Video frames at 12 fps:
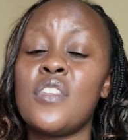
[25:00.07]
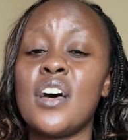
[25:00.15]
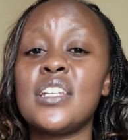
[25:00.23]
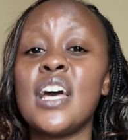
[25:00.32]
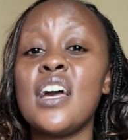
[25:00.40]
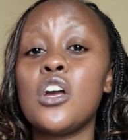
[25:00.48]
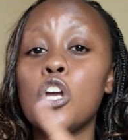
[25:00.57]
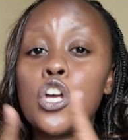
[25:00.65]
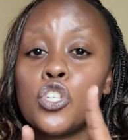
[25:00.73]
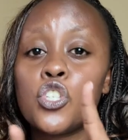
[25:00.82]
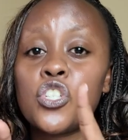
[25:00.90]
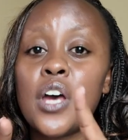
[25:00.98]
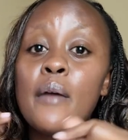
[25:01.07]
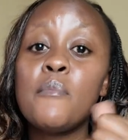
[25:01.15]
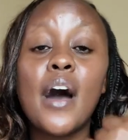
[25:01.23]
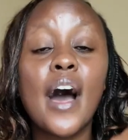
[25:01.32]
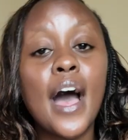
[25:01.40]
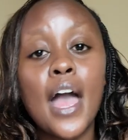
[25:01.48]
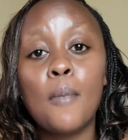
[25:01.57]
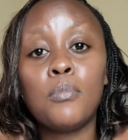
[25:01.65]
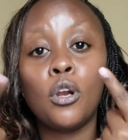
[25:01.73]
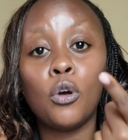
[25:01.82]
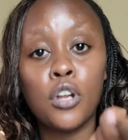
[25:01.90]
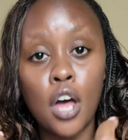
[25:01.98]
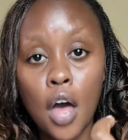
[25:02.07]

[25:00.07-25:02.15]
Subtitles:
that each time I upload